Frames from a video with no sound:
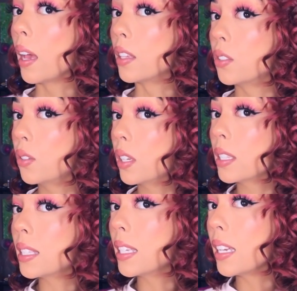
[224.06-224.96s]
As you
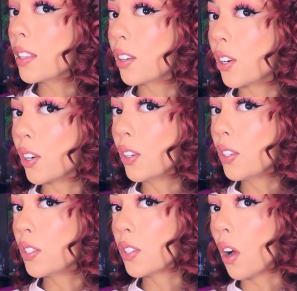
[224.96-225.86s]
can see, the
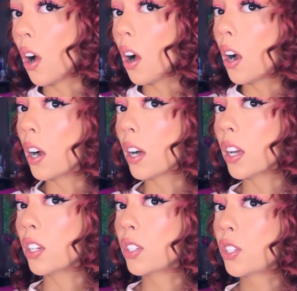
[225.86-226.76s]
curls
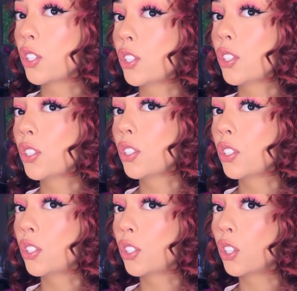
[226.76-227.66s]
are
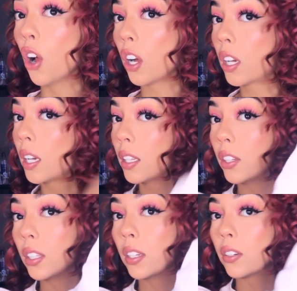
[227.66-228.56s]
shook.
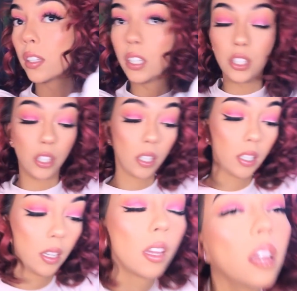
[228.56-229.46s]
They're literally
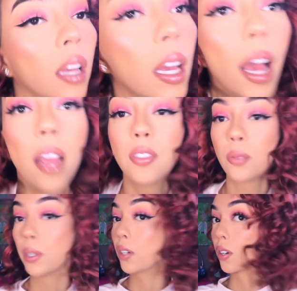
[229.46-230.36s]
shook. I have
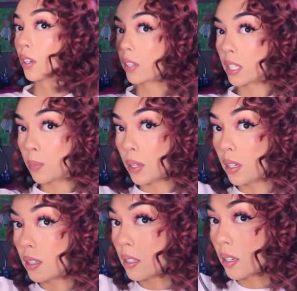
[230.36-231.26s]
to recurl this
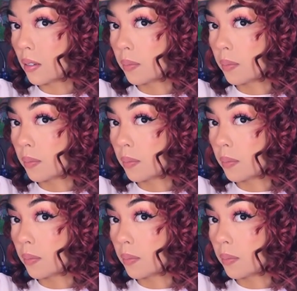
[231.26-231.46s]
piece.